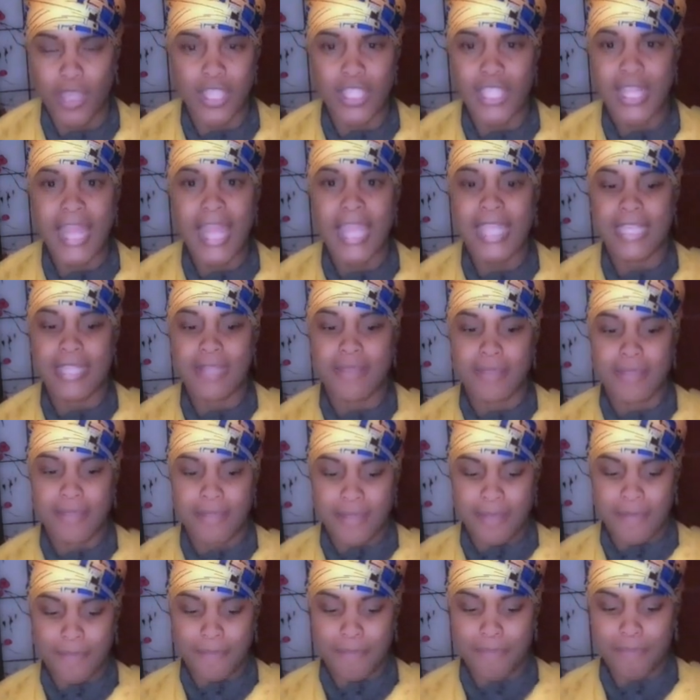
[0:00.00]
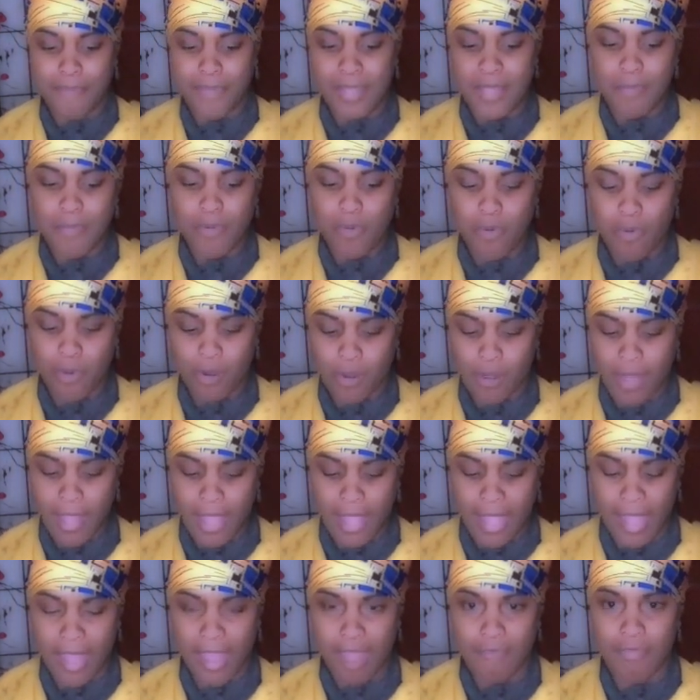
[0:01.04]
You're not going to be poor,
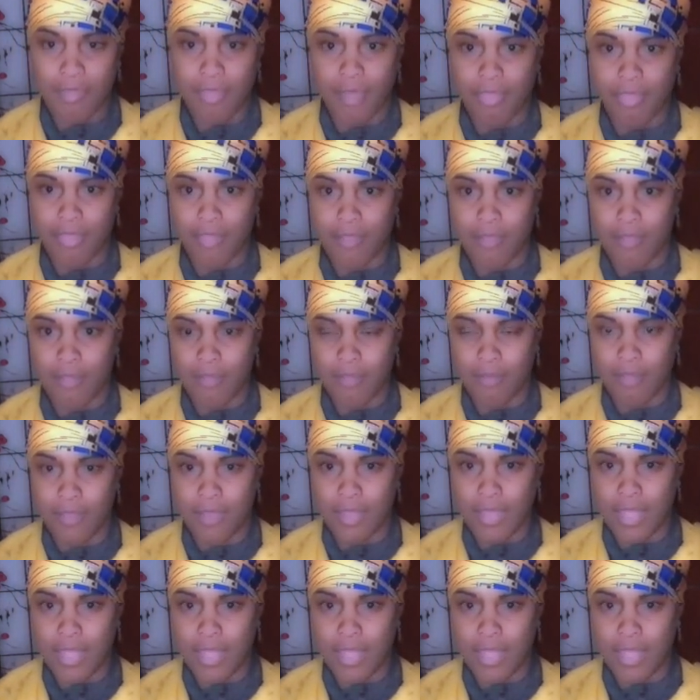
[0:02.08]
have nothing,